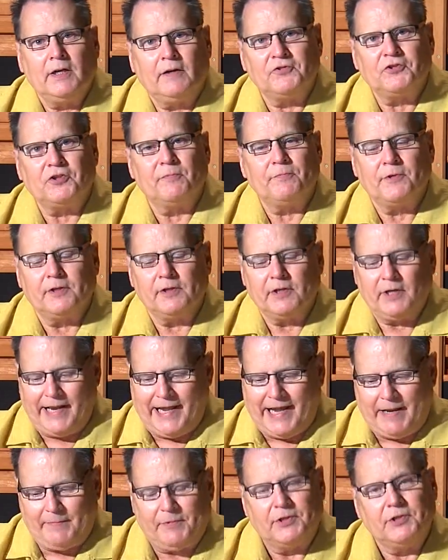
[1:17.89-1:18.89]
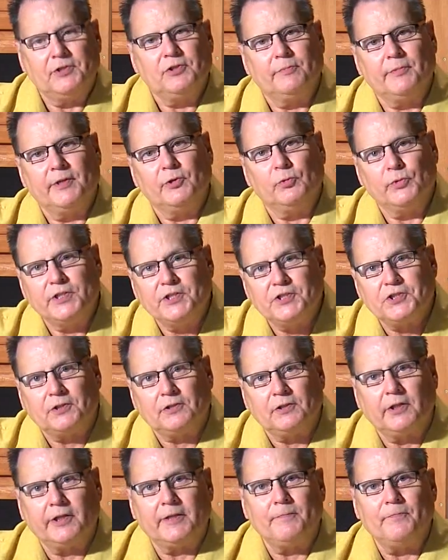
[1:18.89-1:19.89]
of something that happened to me
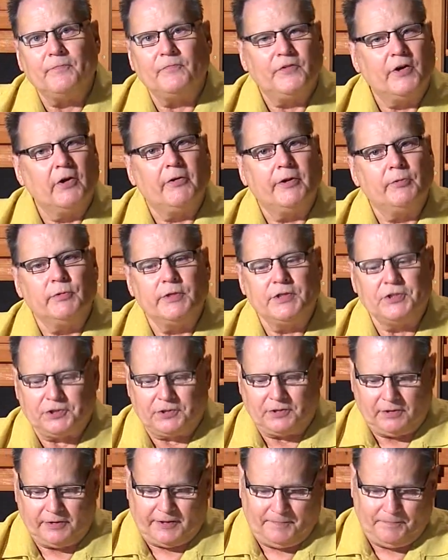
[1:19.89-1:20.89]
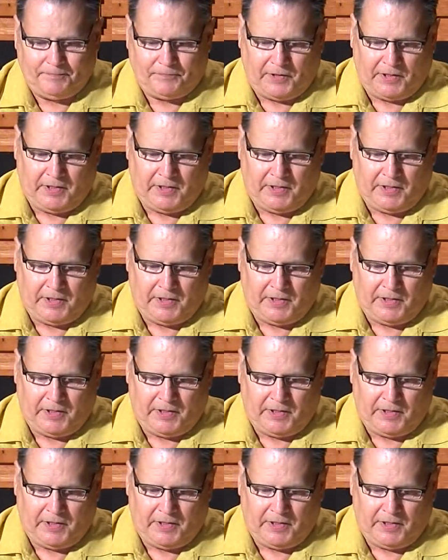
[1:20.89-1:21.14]
recently, very recently.